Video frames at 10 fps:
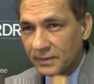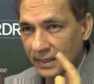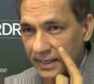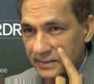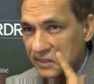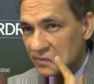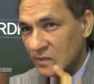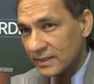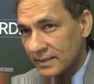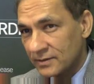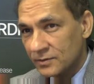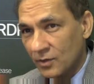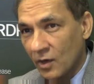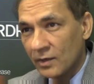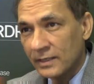has experience,
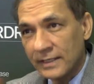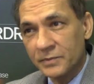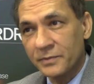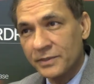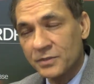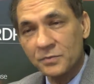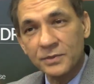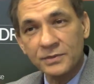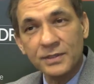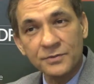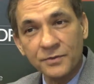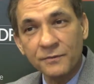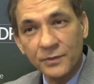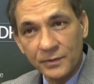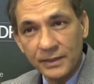or an experienced person has
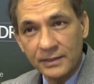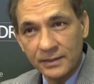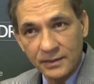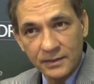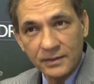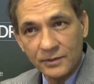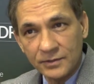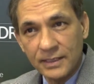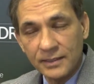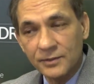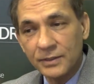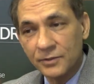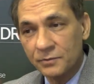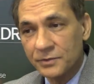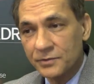reviewed it, because then you need
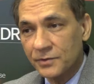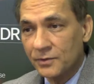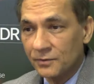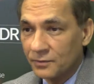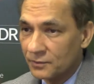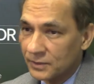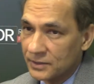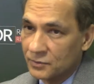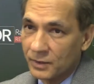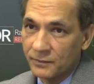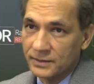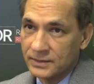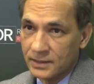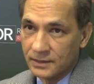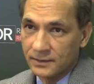to be sure it is one
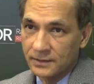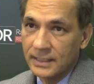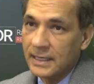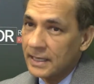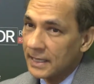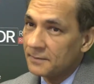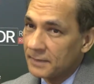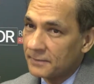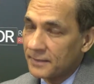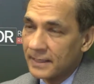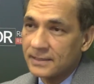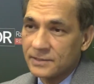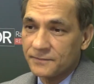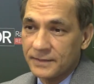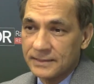versus another. In my
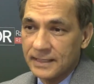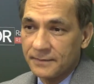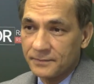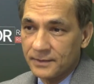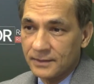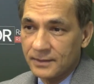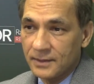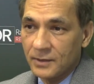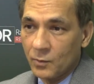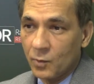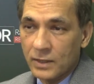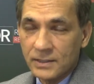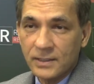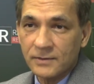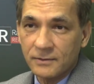practice, for example,
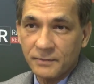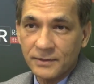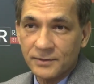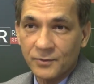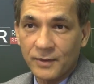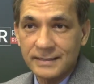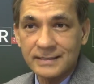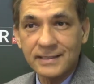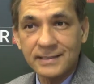1/3 of the patient who I see